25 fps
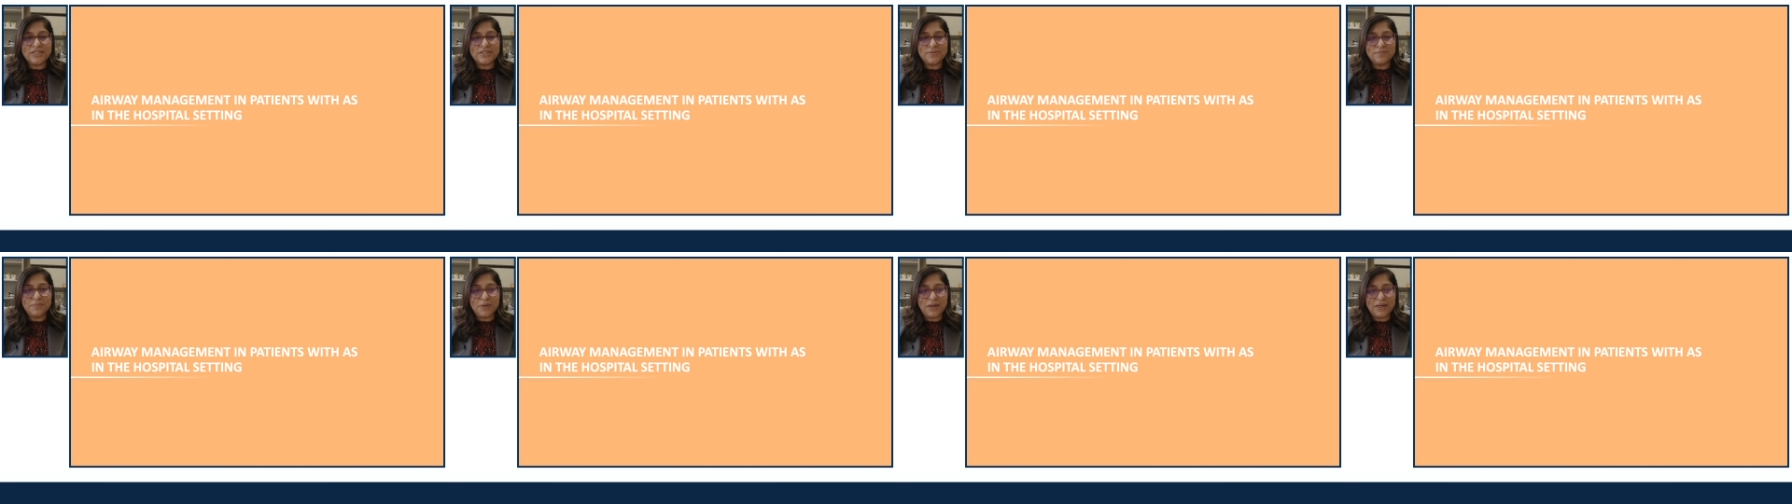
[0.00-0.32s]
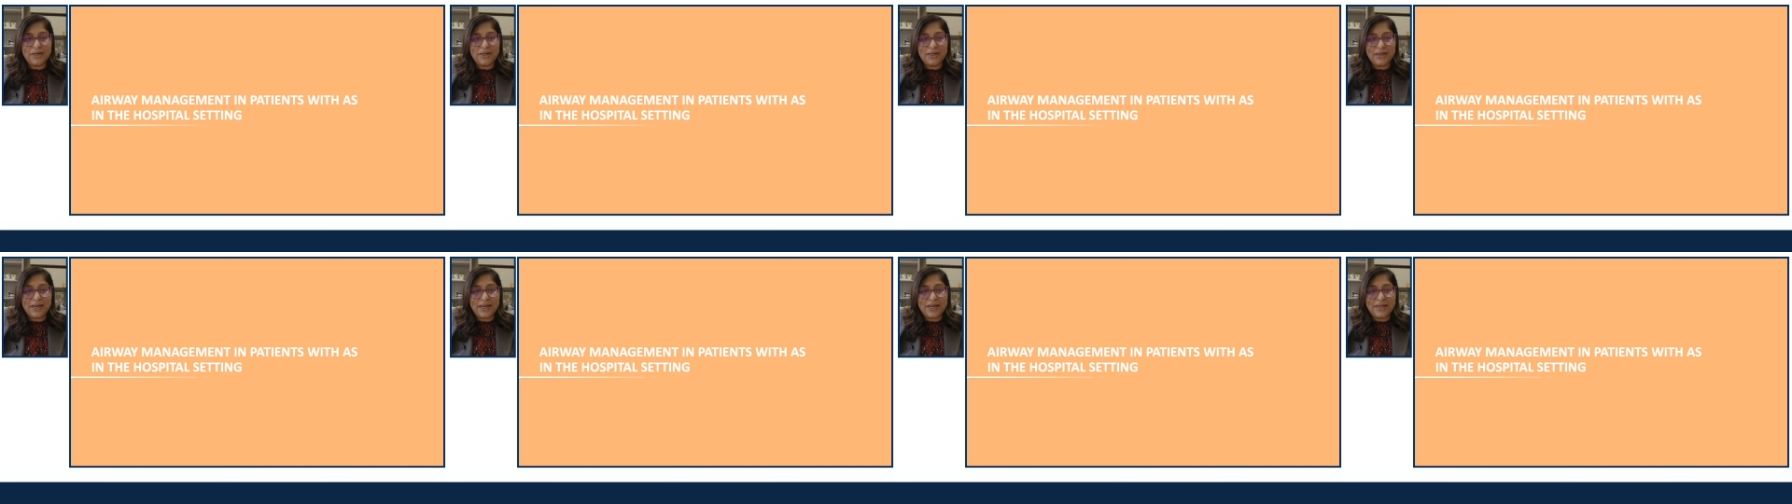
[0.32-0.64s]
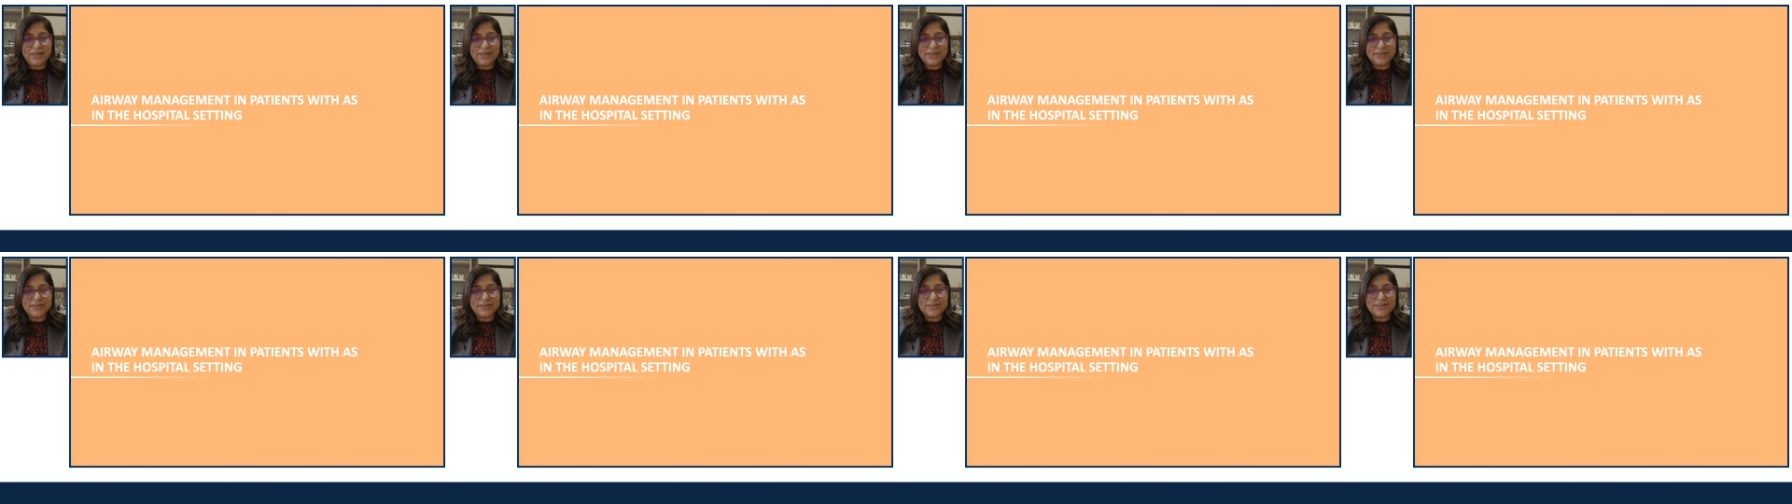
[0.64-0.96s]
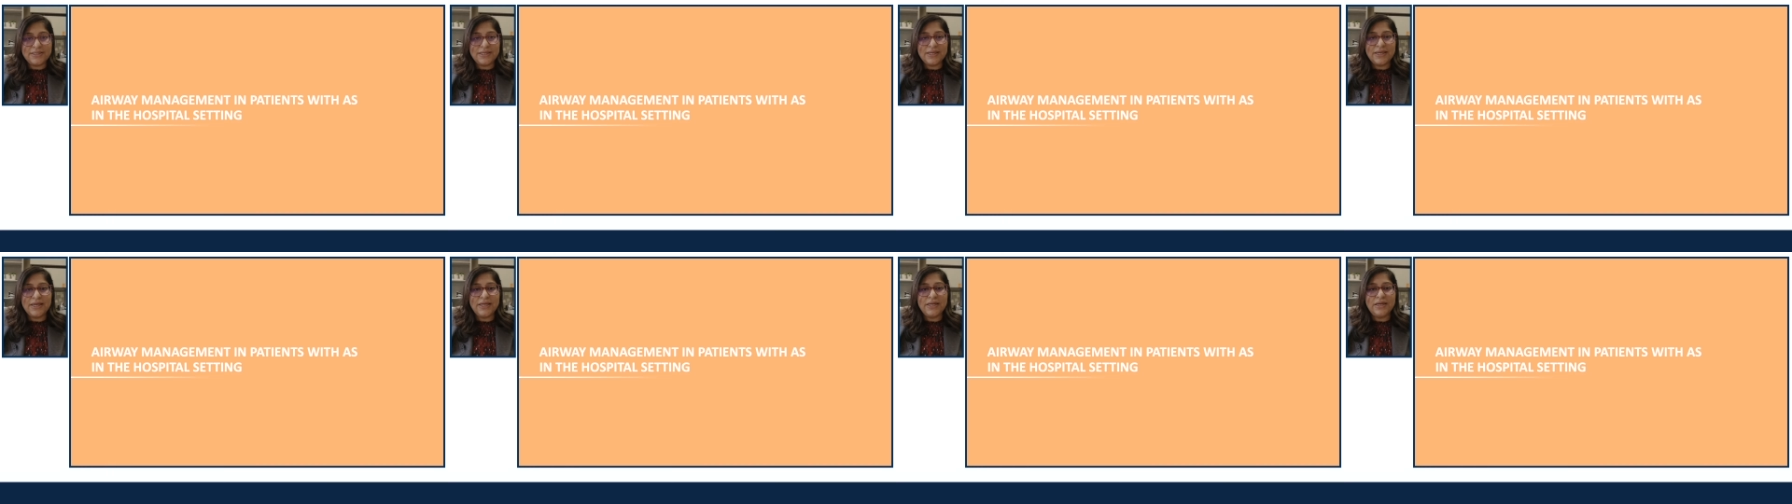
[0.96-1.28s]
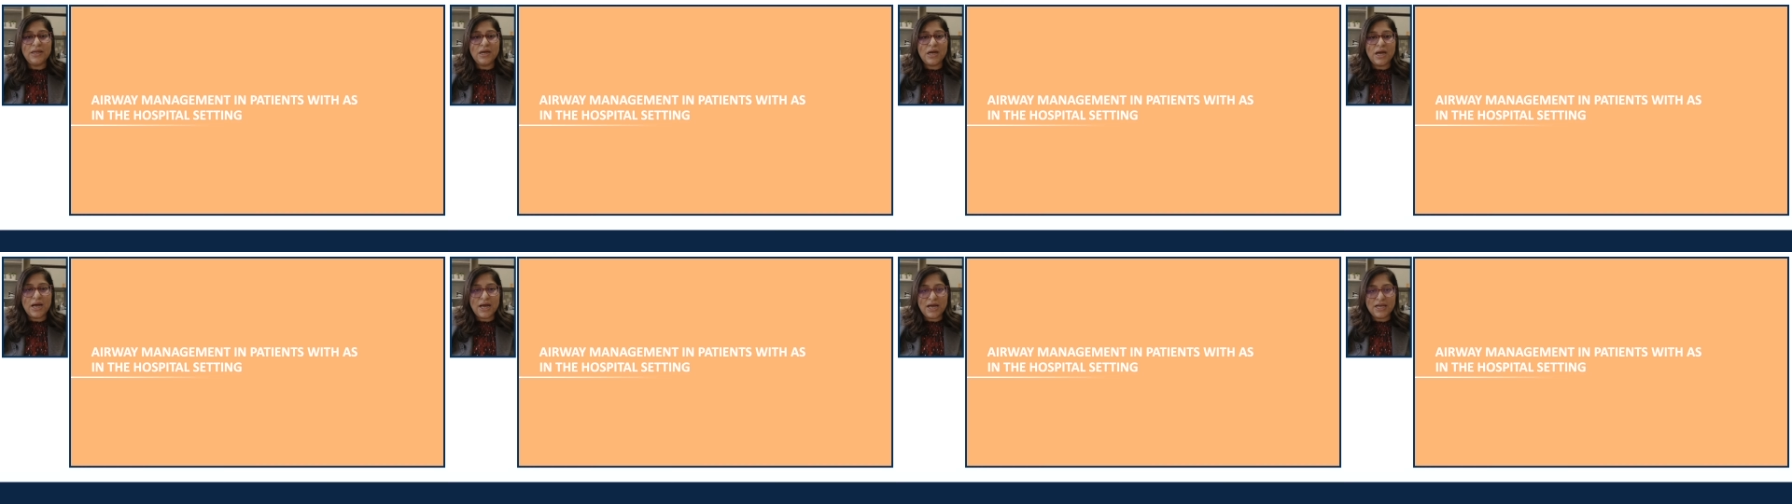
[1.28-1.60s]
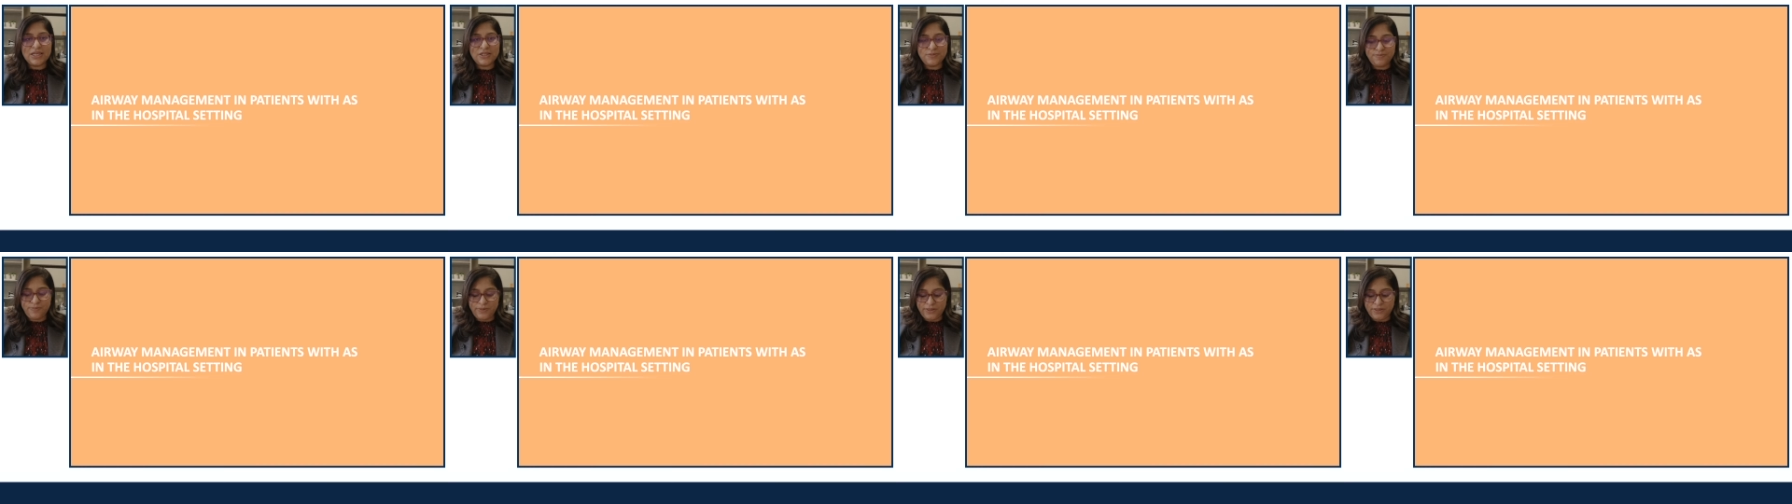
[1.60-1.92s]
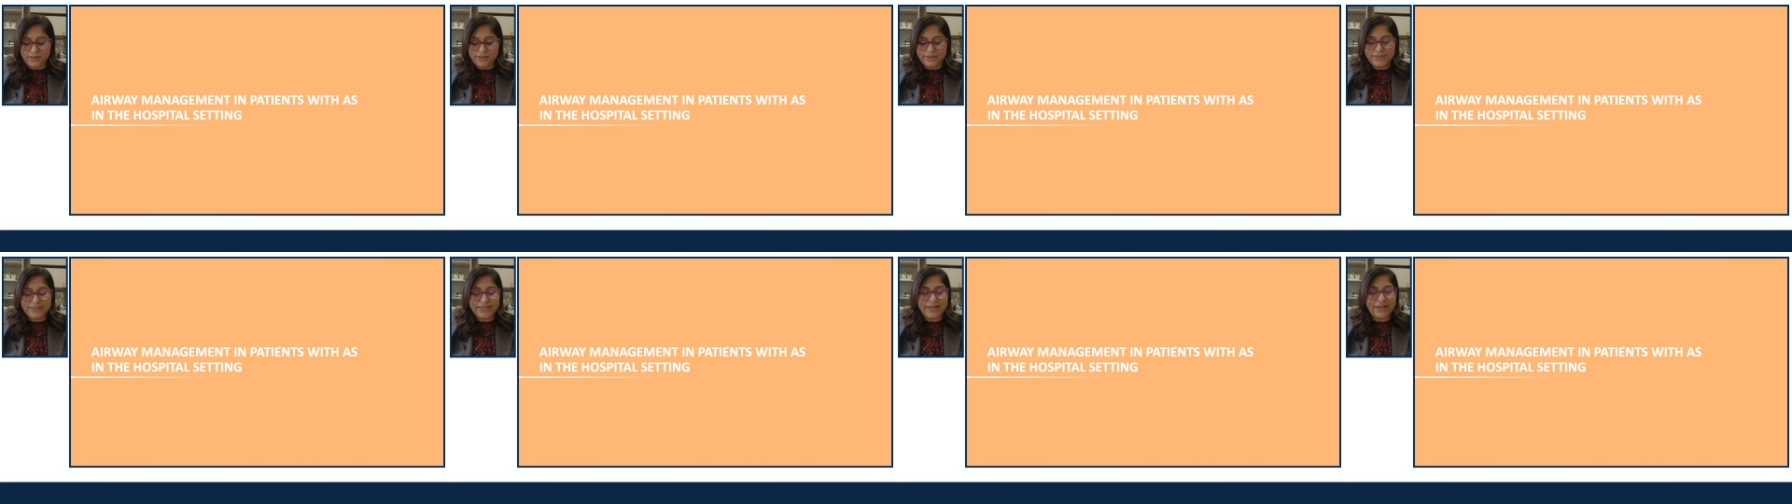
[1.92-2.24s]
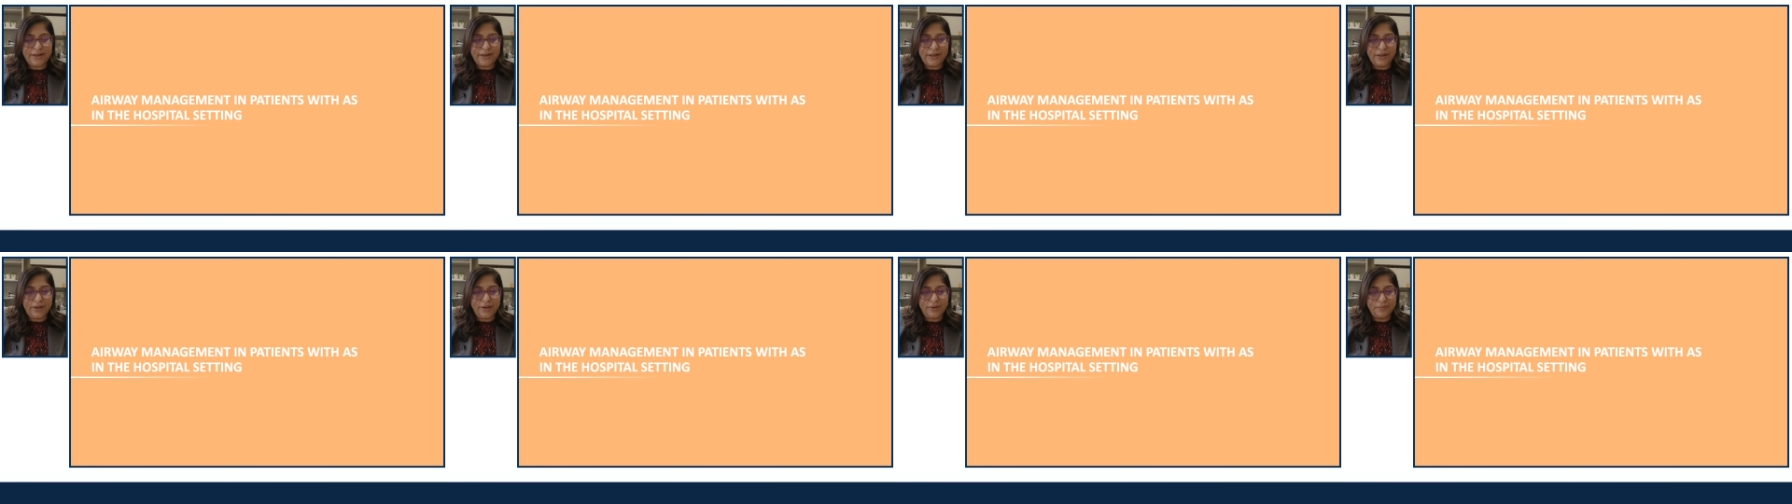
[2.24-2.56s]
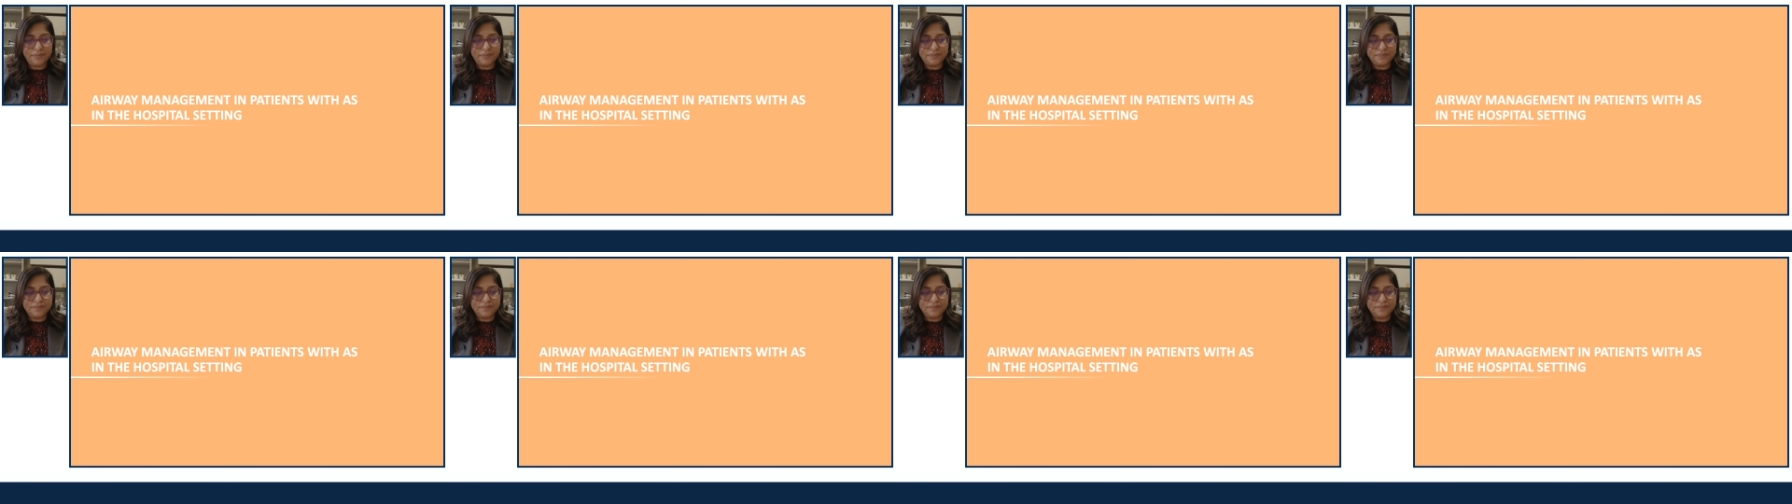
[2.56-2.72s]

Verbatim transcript: spondylitis in a hospital setting.